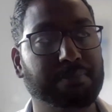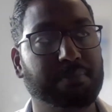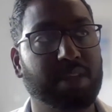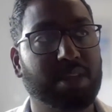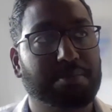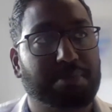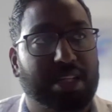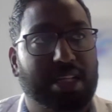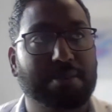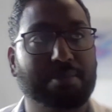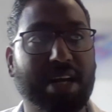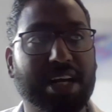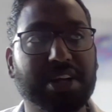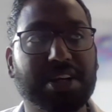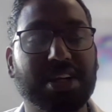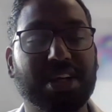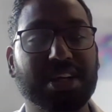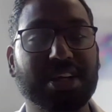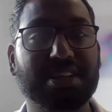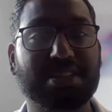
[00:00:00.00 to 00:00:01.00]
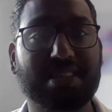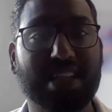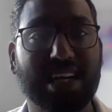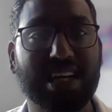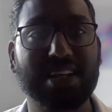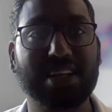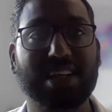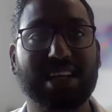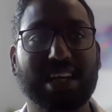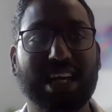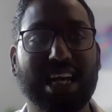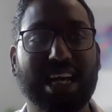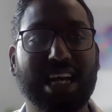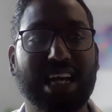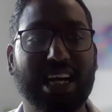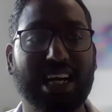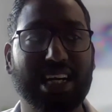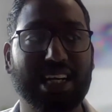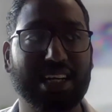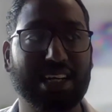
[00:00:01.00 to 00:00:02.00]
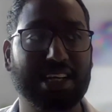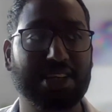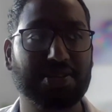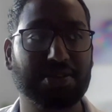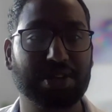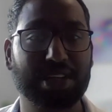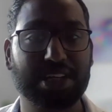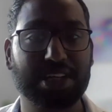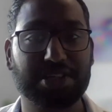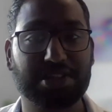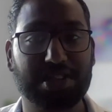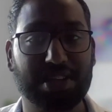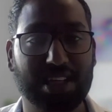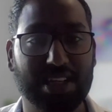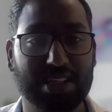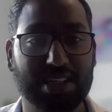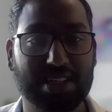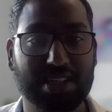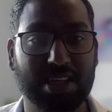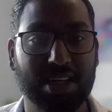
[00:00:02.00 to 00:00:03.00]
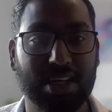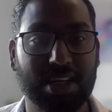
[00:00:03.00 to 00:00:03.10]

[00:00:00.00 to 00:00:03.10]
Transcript: but they might not understand that AI is only as good as